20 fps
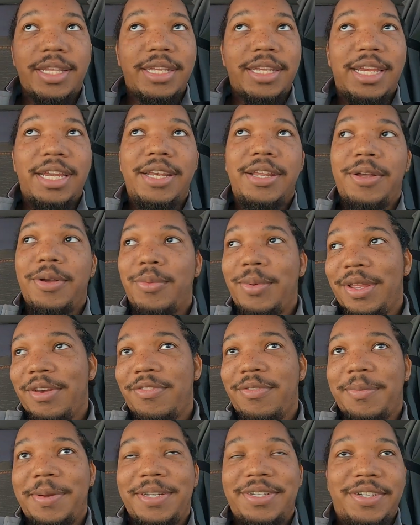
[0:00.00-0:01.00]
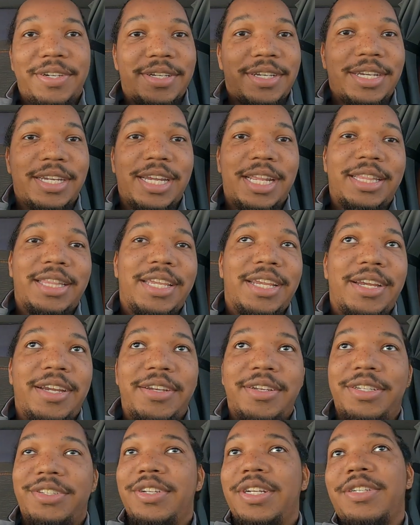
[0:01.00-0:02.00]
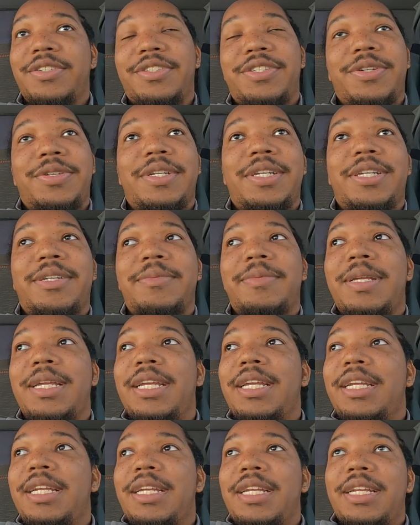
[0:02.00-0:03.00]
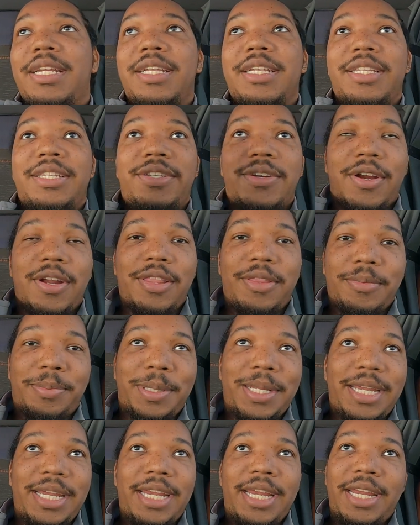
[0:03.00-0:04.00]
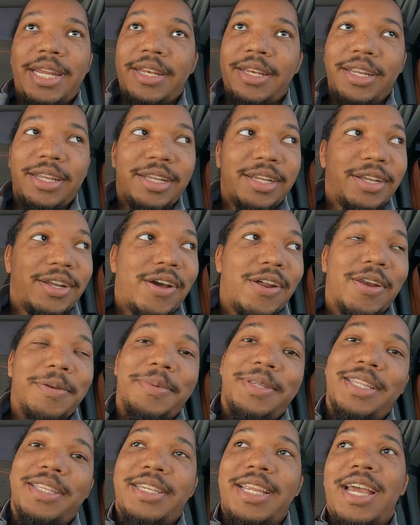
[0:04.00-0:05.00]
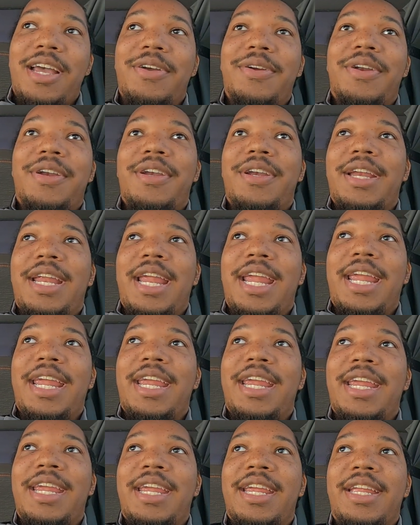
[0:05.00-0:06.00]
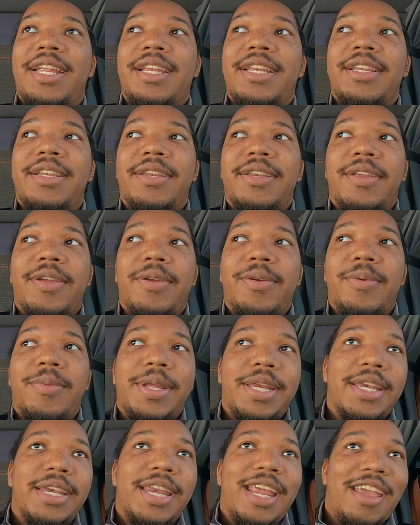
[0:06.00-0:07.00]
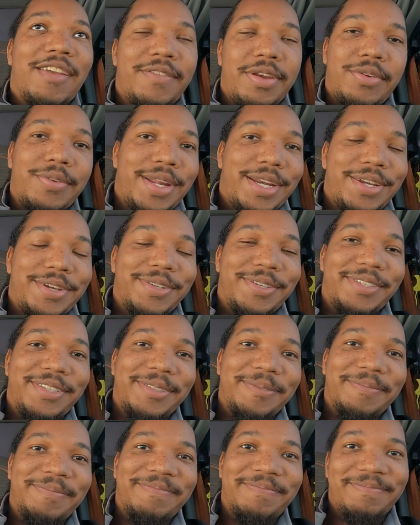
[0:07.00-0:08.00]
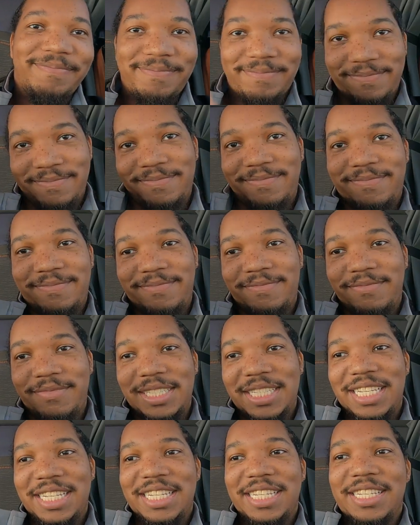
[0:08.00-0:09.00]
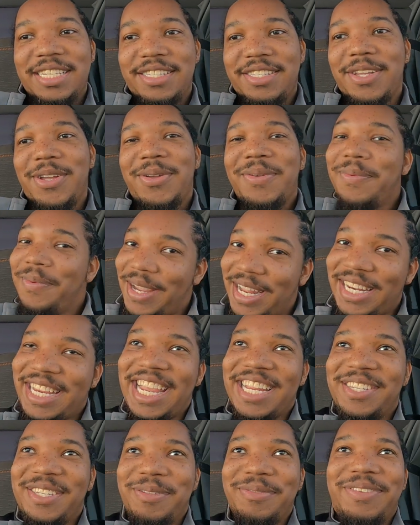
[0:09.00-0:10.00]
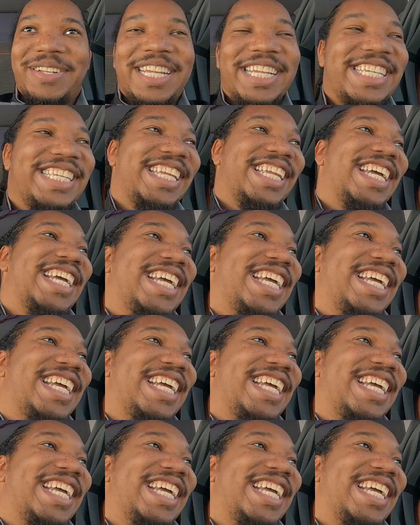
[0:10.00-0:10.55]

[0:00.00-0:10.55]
You know, waited for my instructor to get there. The instructor showed up, started the plane, called up to the tower, and we didn't have any radios. So we had to cancel the flights.